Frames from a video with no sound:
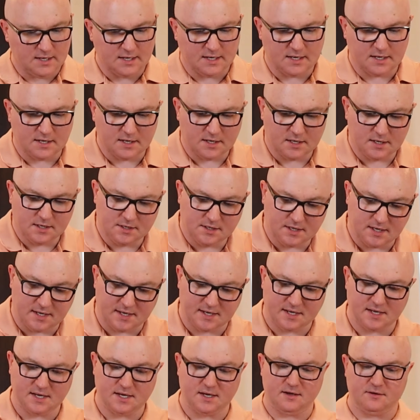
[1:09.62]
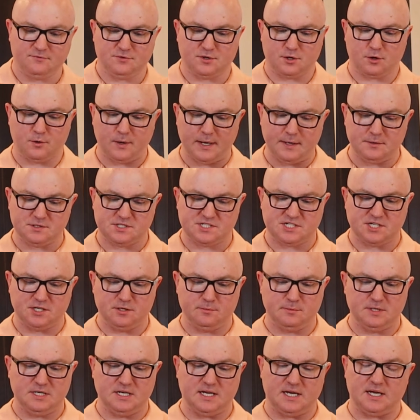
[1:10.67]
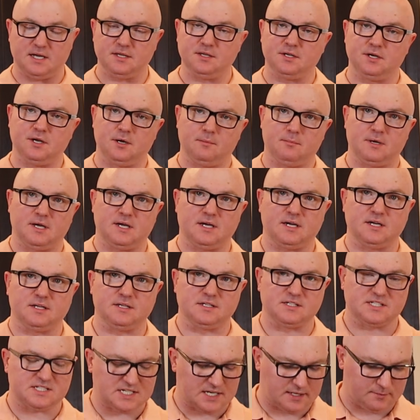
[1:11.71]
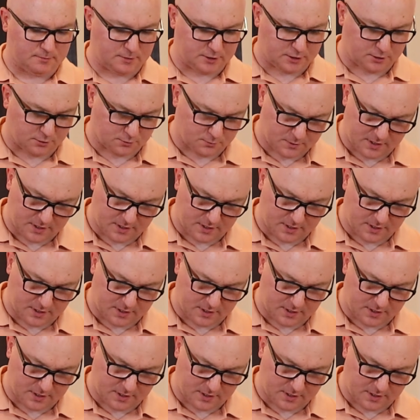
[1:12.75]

and I have the ground cinnamon and the nutmeg in the same little